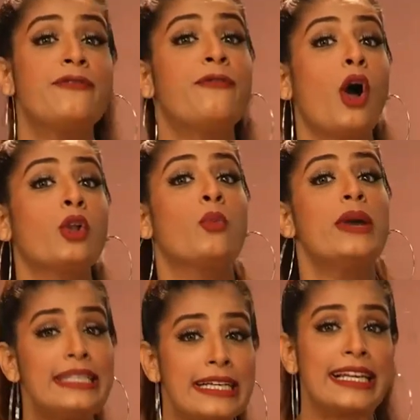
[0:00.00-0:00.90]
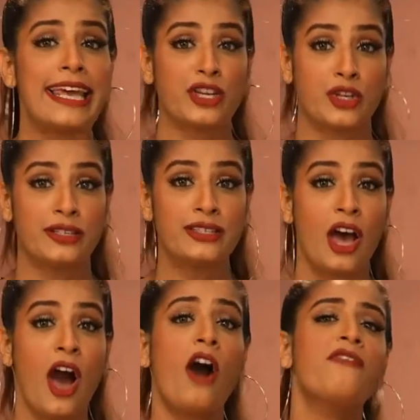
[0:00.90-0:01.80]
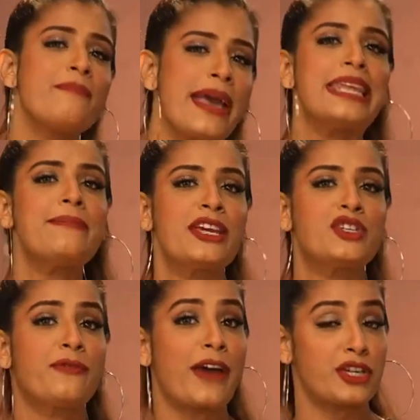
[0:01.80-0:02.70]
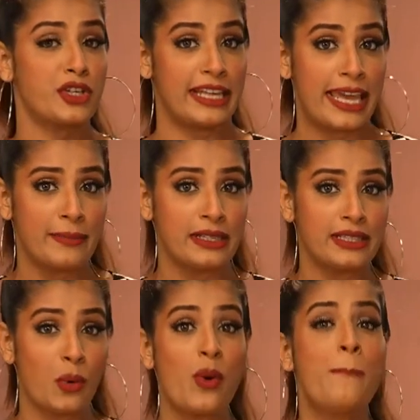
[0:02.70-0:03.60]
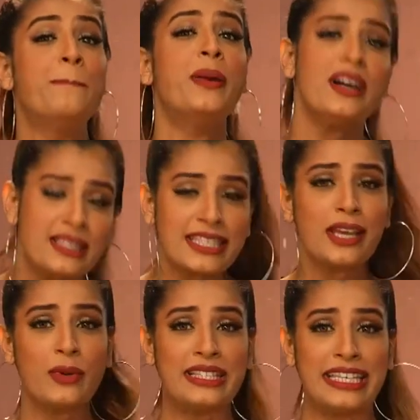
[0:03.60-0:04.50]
fall winter collections of many major fashion labels were bursting with